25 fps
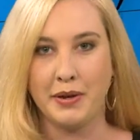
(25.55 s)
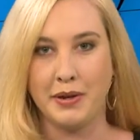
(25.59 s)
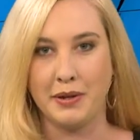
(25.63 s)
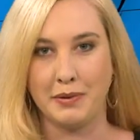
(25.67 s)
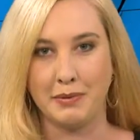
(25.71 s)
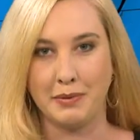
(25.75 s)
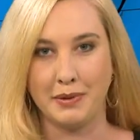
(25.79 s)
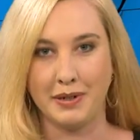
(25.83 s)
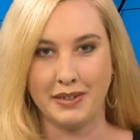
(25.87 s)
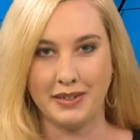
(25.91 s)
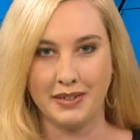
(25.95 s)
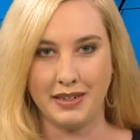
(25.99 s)

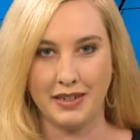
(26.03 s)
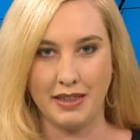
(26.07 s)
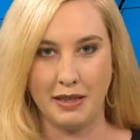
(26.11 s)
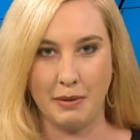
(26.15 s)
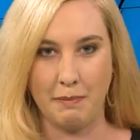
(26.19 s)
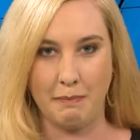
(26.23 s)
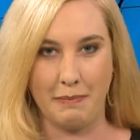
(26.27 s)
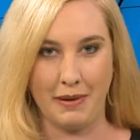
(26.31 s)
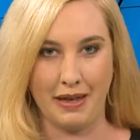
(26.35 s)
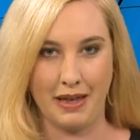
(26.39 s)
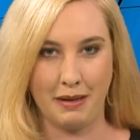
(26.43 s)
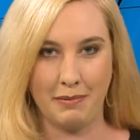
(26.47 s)
who worked on
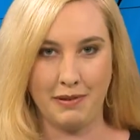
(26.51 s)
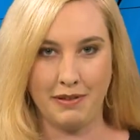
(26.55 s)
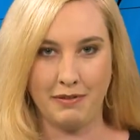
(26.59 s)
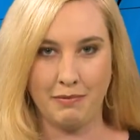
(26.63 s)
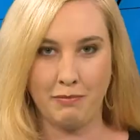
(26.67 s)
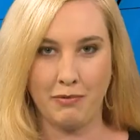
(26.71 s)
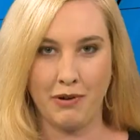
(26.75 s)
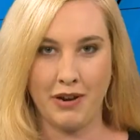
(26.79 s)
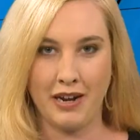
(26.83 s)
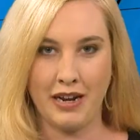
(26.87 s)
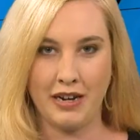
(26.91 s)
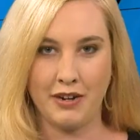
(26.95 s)
the baby
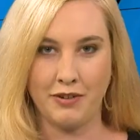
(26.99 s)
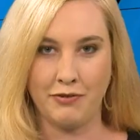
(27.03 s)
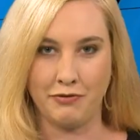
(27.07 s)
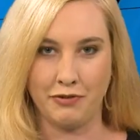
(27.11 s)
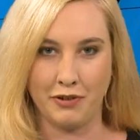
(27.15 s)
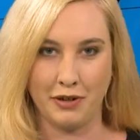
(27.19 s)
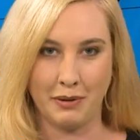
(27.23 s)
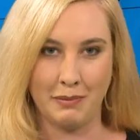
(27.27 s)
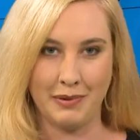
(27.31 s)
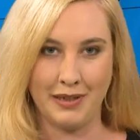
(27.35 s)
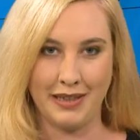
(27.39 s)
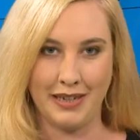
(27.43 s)
brand
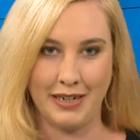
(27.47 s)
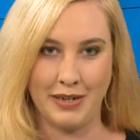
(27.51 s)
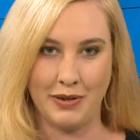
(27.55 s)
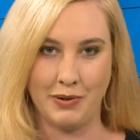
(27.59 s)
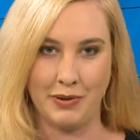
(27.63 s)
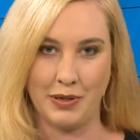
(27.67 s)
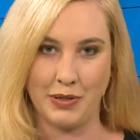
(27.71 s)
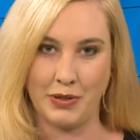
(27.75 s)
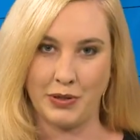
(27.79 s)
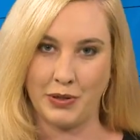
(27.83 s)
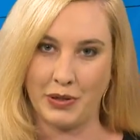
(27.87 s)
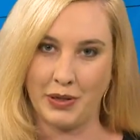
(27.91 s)
formerly
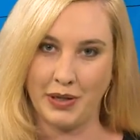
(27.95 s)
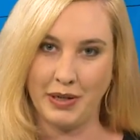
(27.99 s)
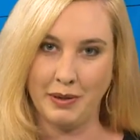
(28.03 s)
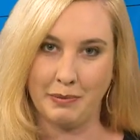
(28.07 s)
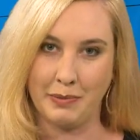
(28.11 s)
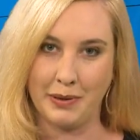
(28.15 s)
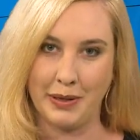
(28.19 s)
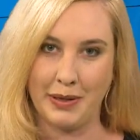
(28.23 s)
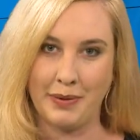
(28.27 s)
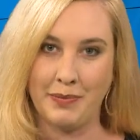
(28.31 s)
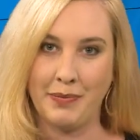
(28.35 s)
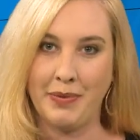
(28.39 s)
known as
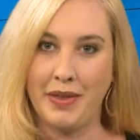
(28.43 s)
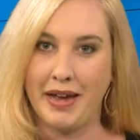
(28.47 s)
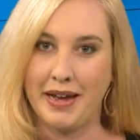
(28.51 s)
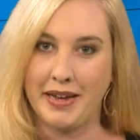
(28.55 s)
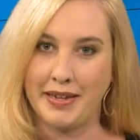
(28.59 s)
Gerber,